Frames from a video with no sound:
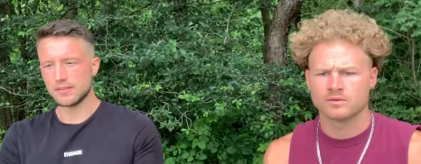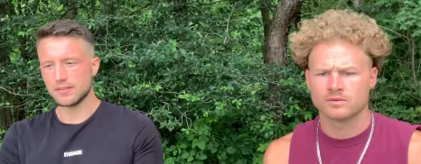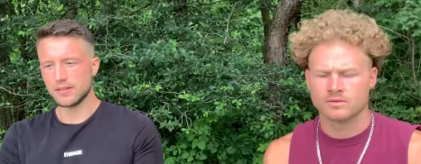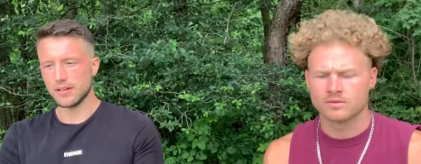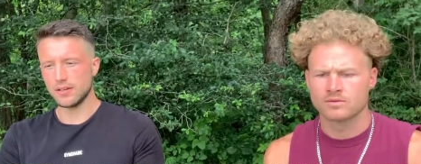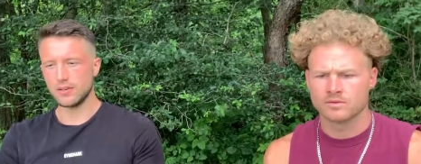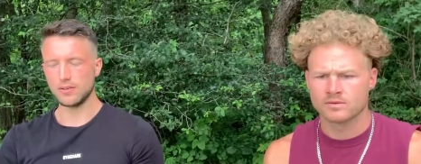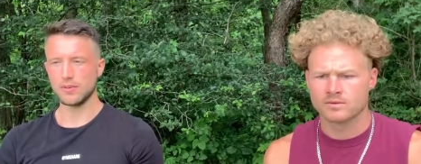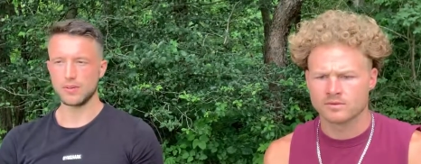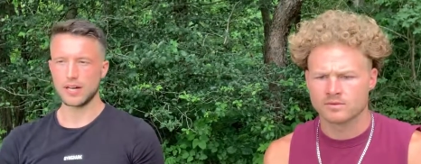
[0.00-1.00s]
Speaker 1: you
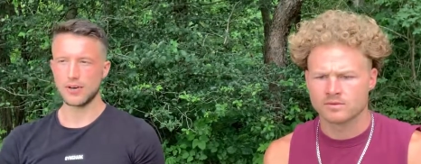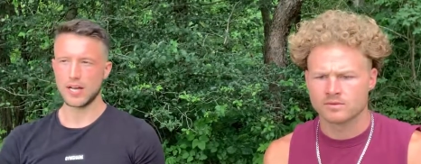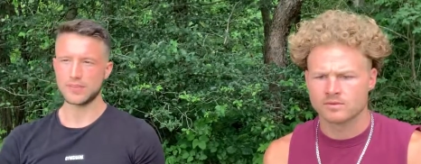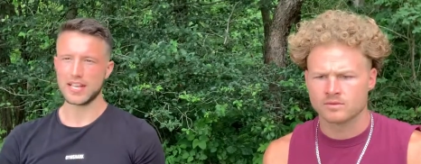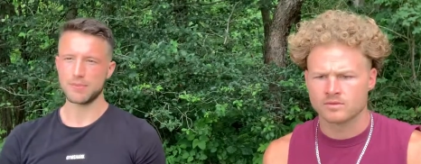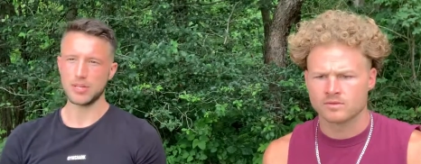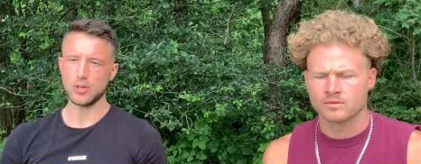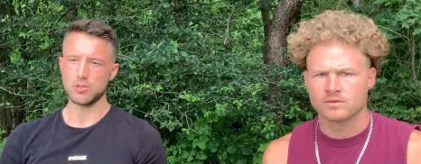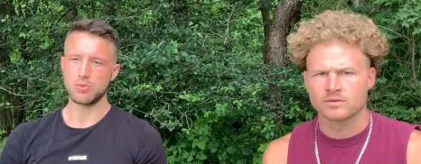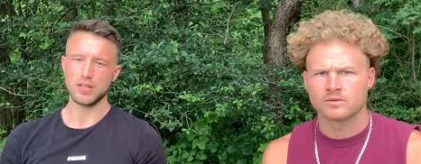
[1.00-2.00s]
know, I don't have to have my
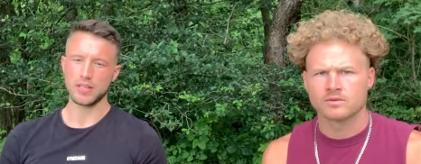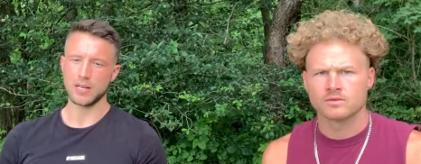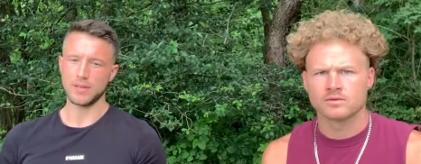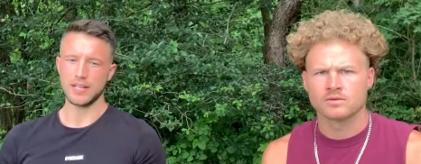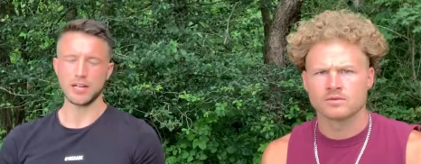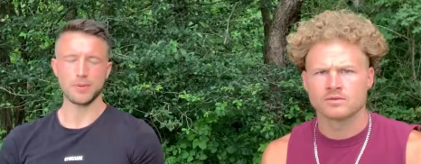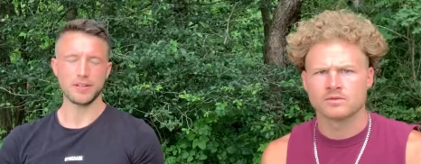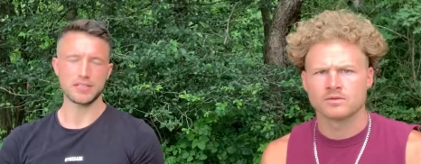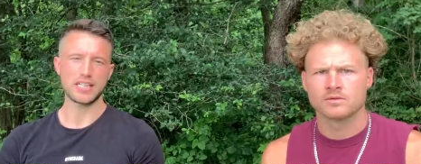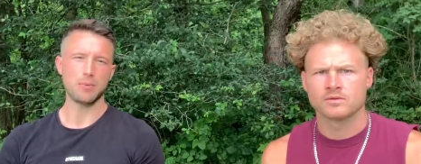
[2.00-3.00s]
coach breathing down my neck
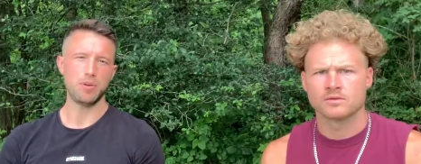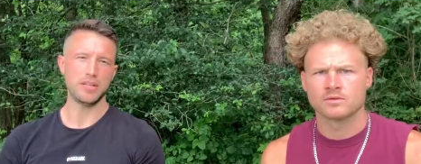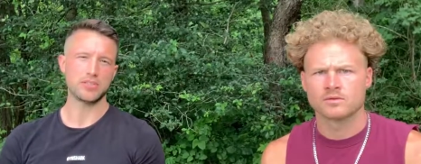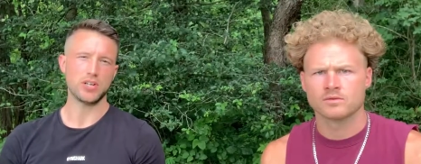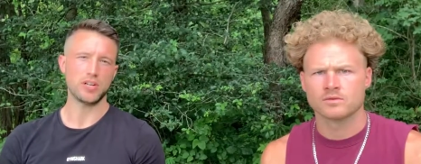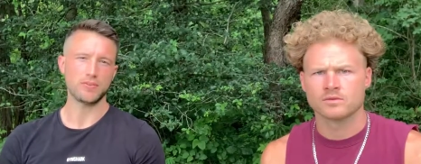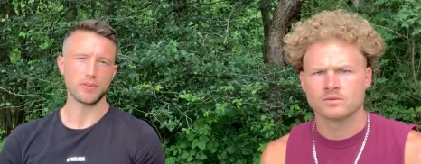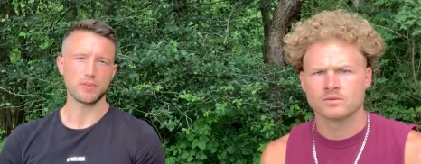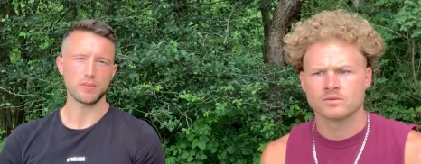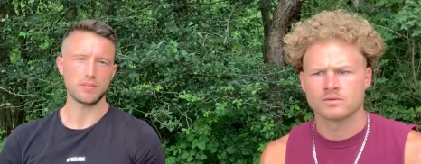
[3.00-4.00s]
because I got pissed off
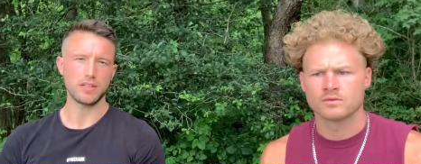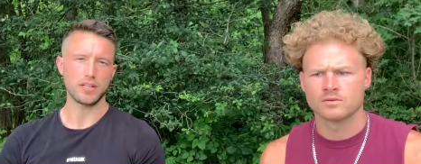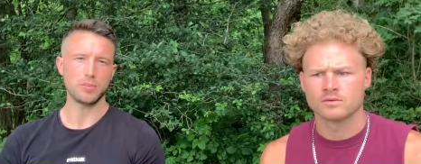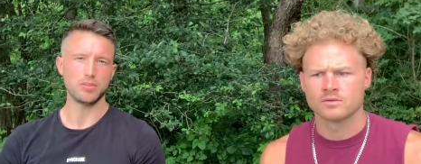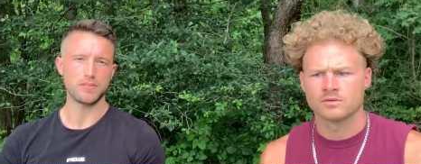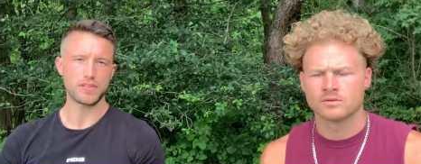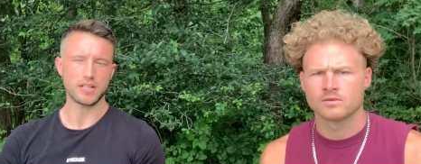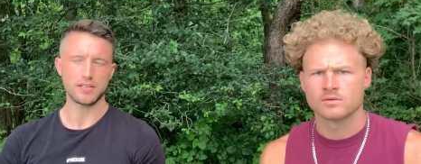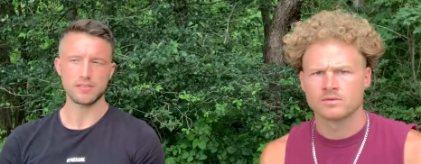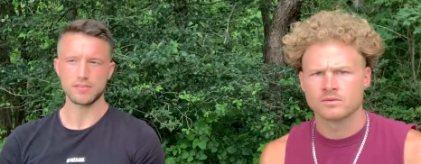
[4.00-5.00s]
for a couple of
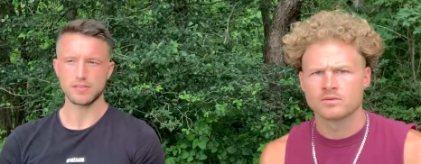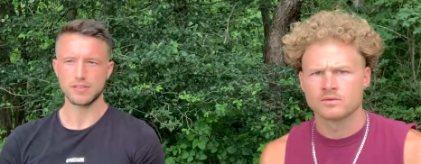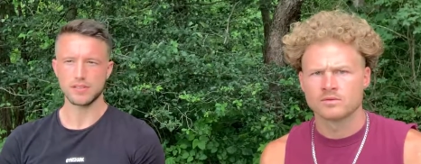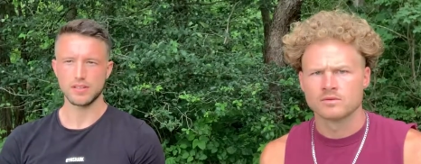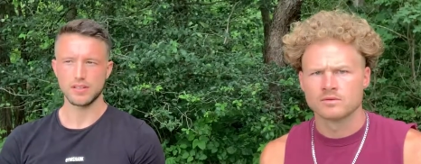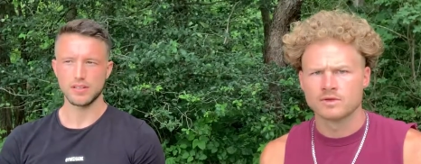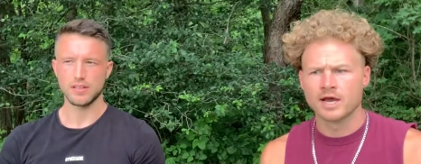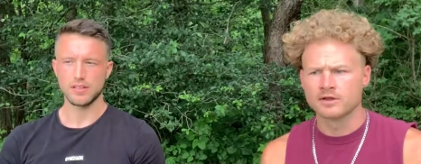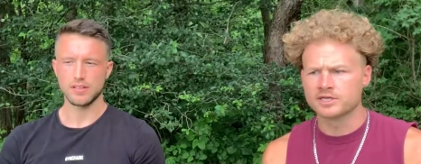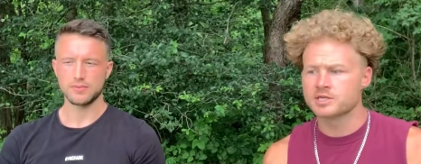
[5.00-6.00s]
seconds.
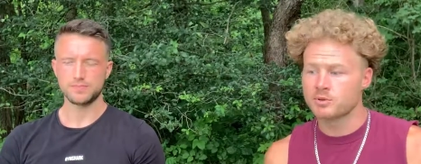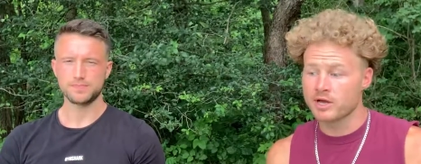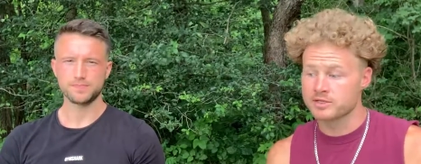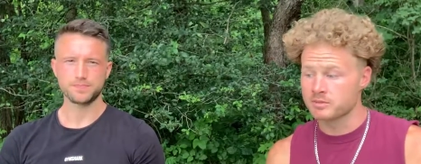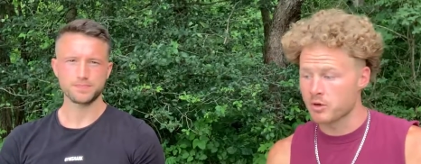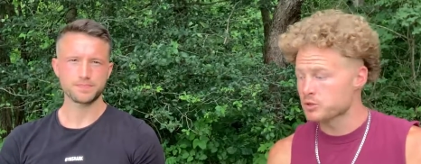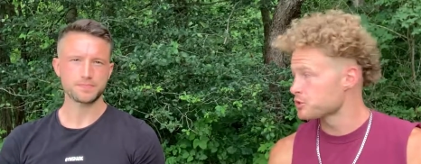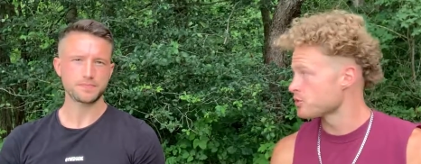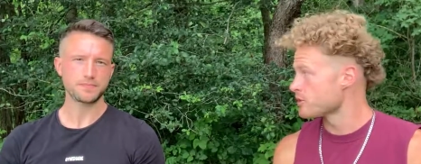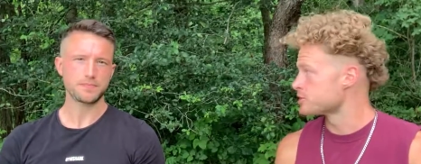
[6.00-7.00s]
Speaker 2: Yeah, at least the player's
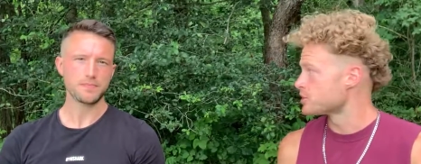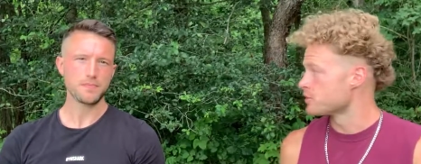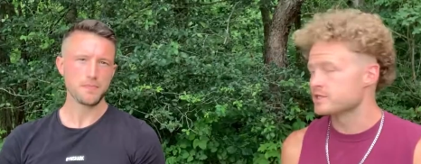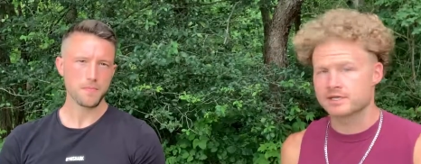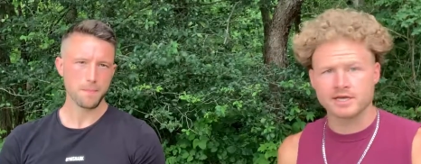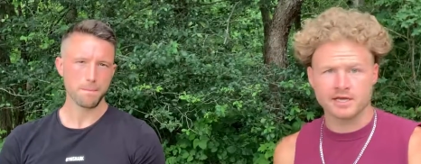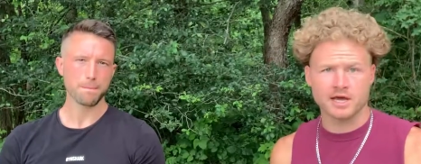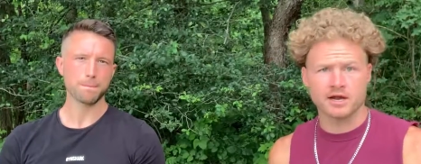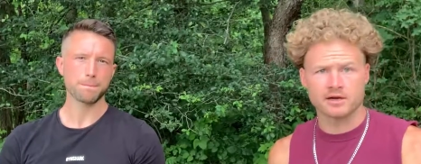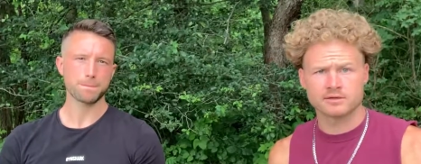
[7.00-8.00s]
emotional and it shows that they
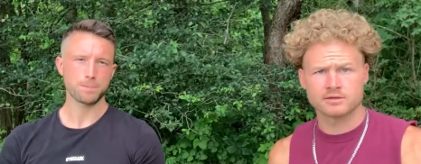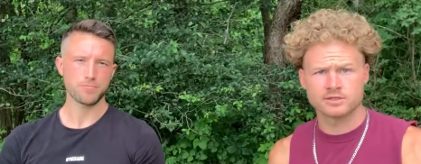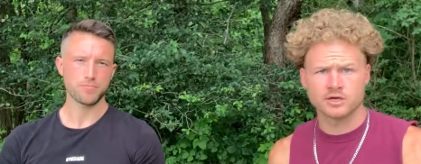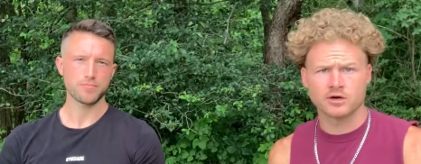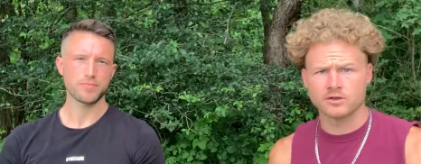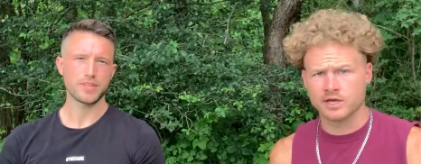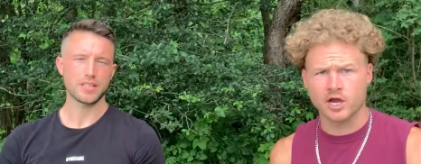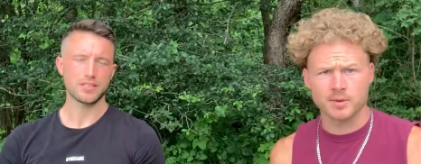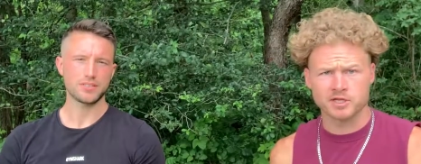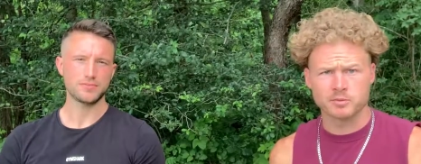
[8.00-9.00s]
care. So they
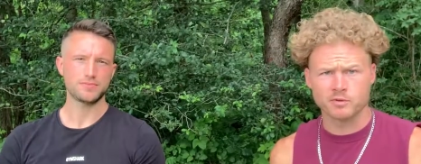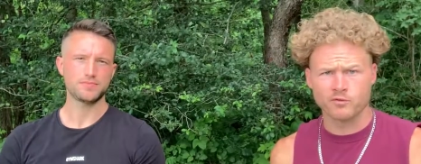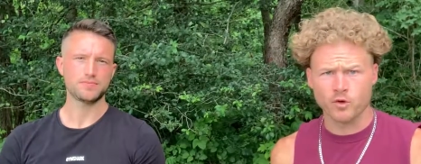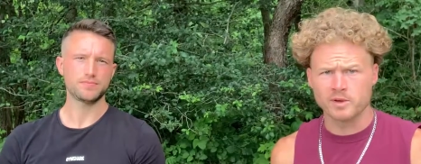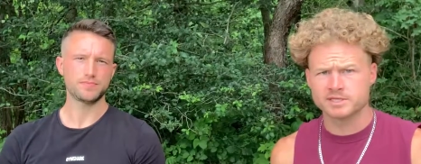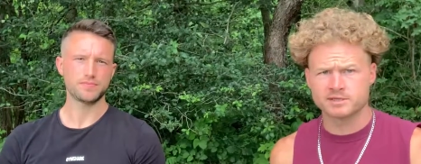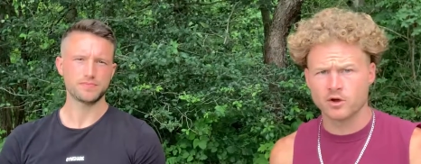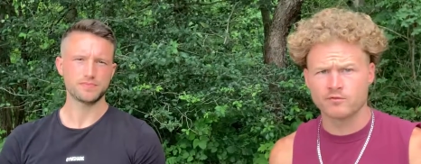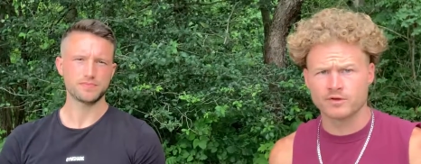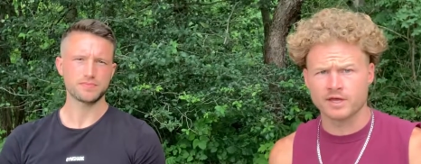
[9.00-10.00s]
care about their performance.
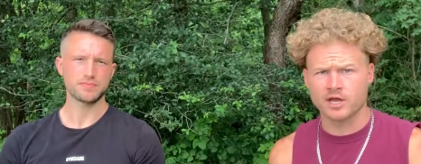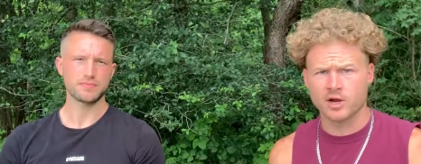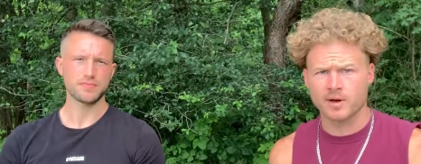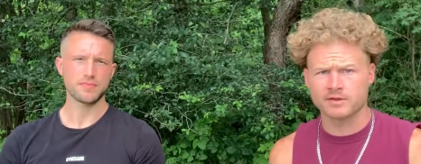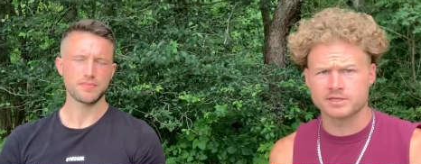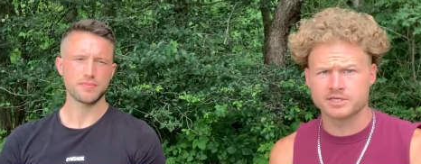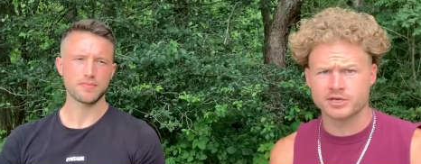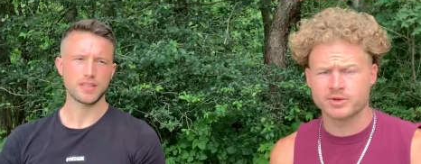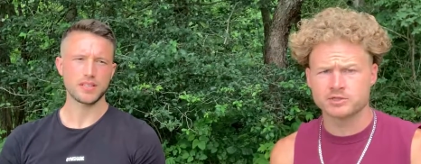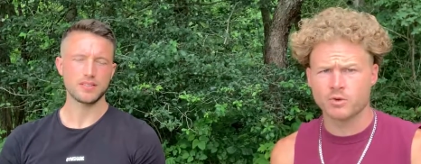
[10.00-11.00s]
Hopefully they care about the
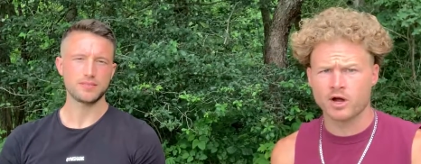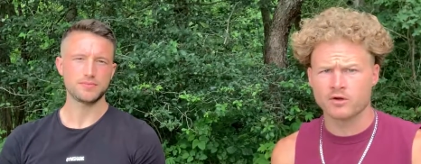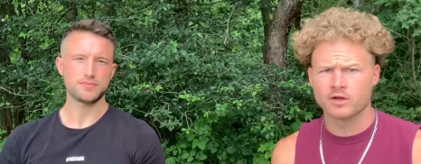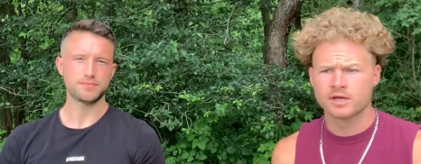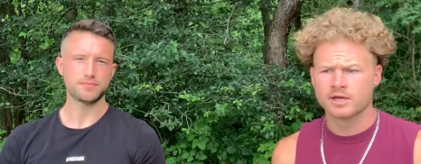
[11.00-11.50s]
team as well.